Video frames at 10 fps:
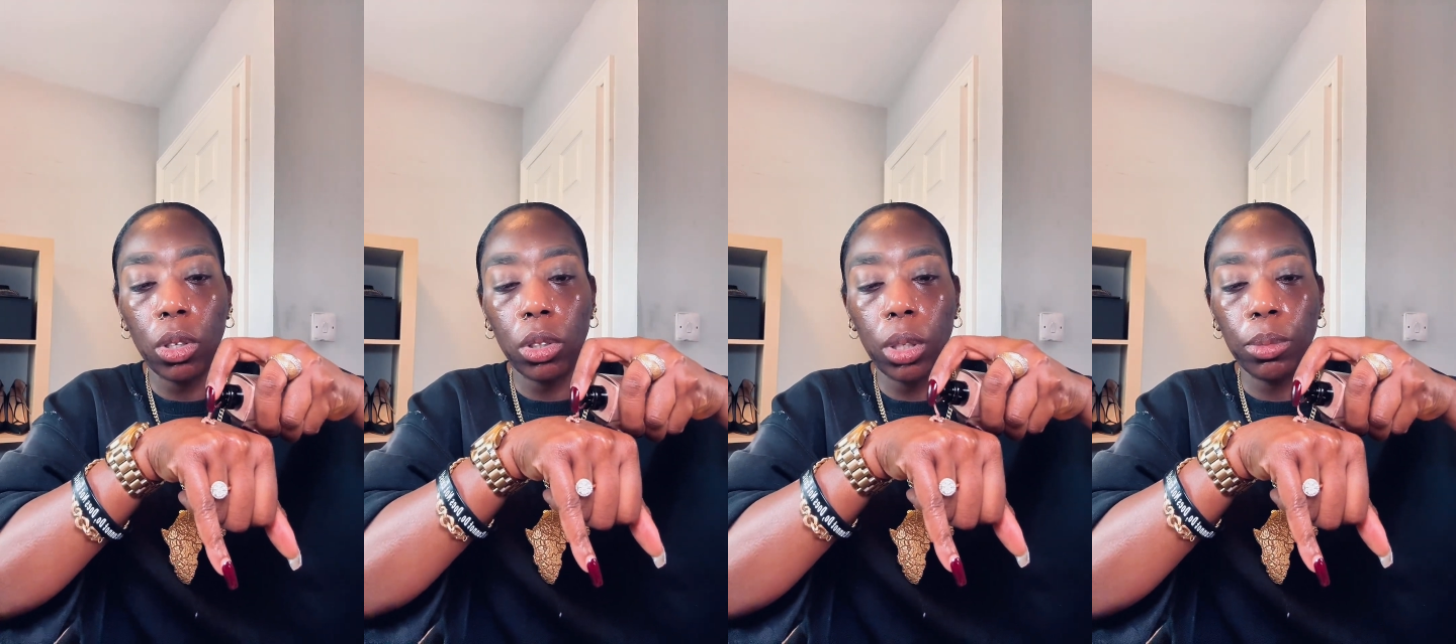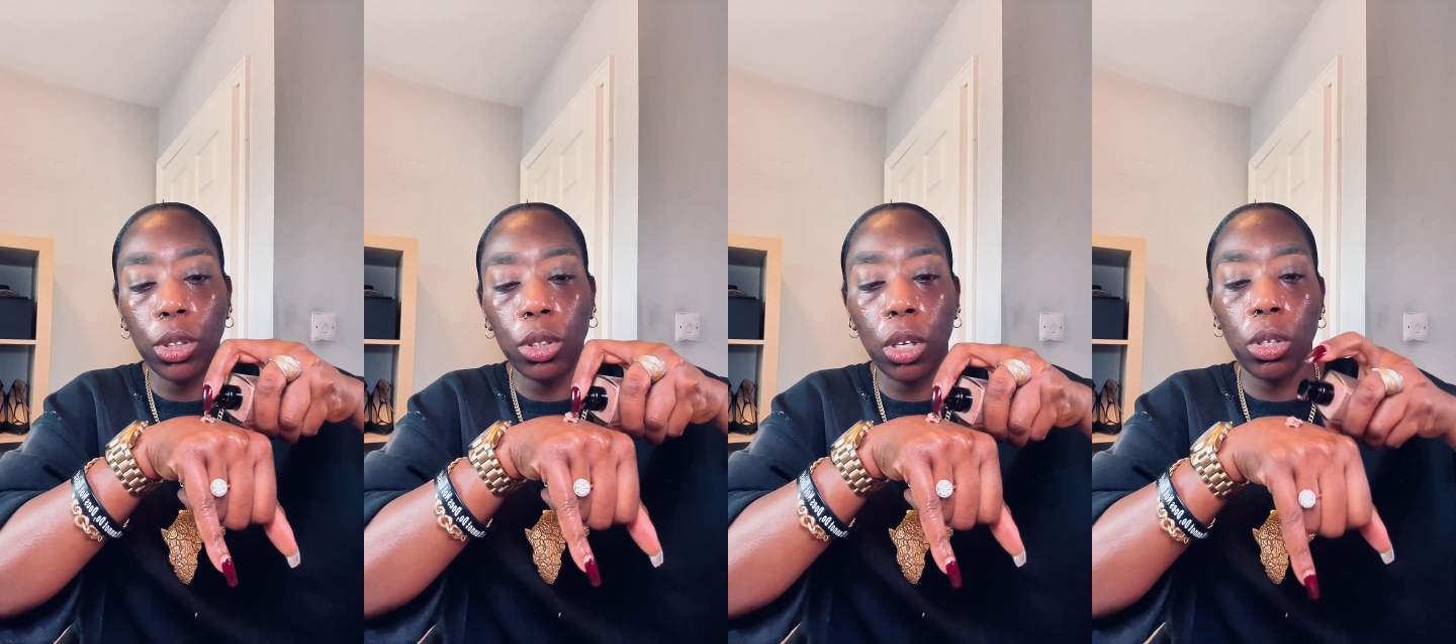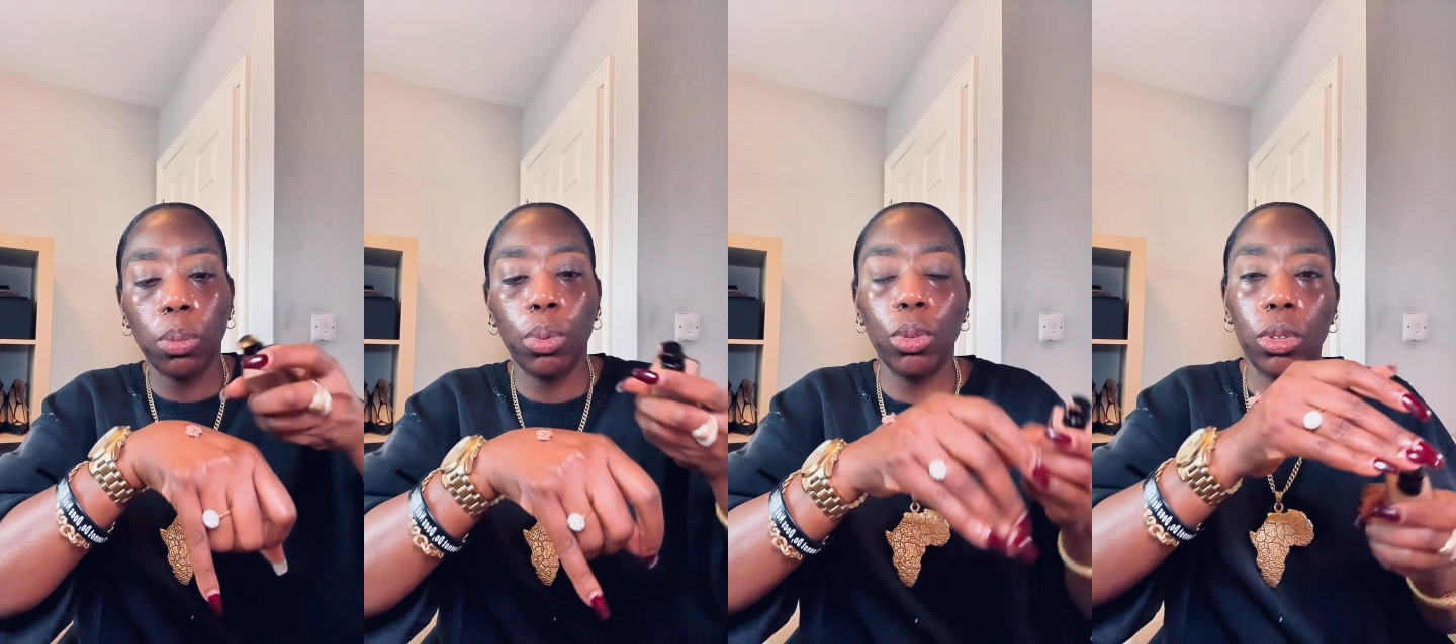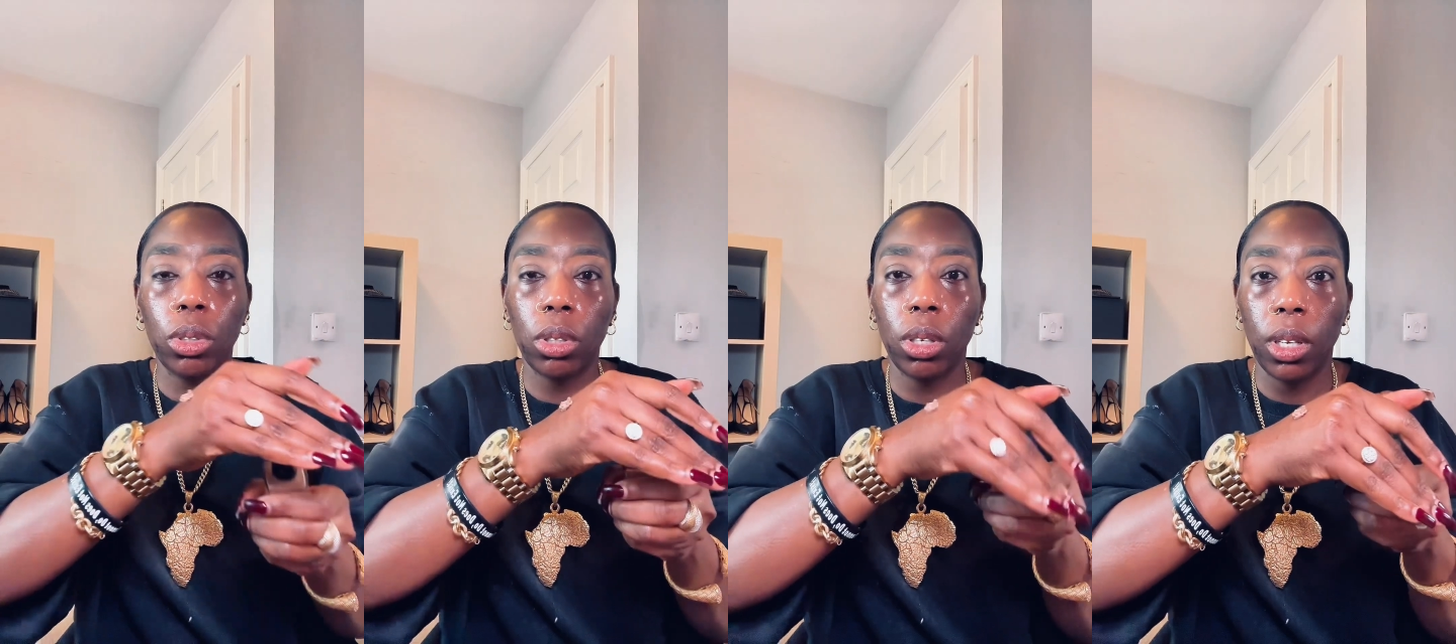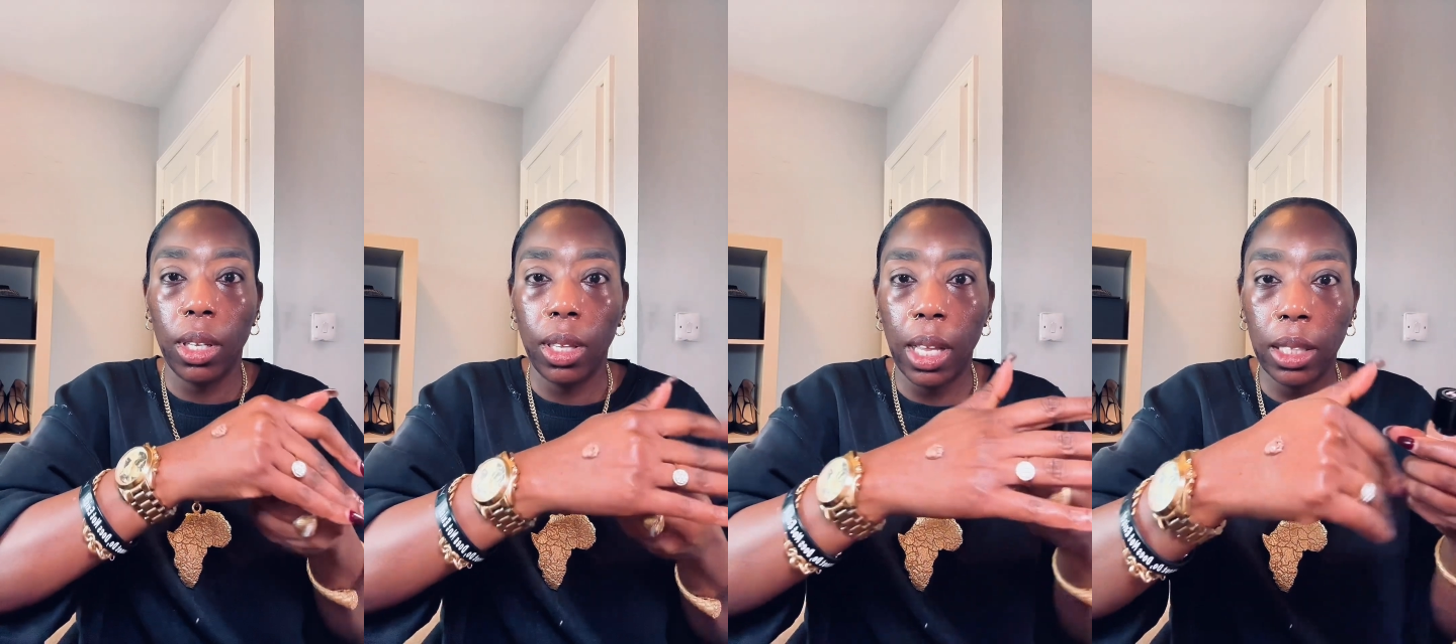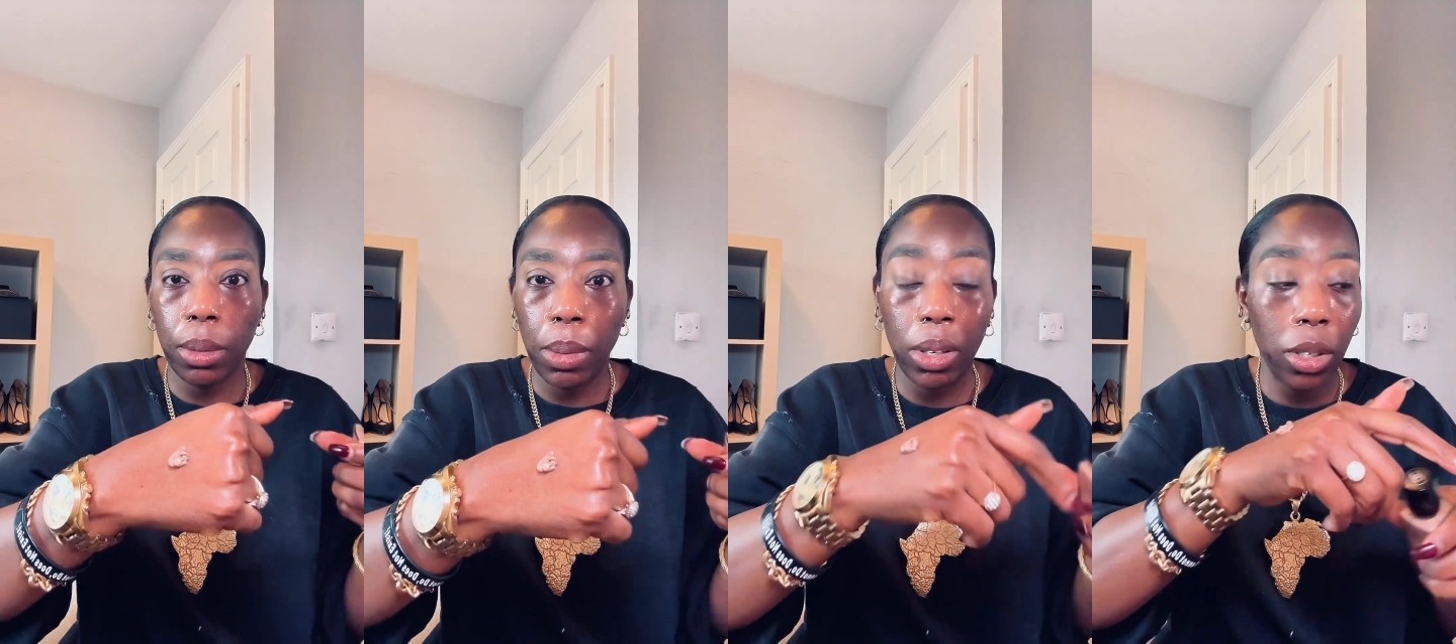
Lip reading: So I'm just going to put that amount.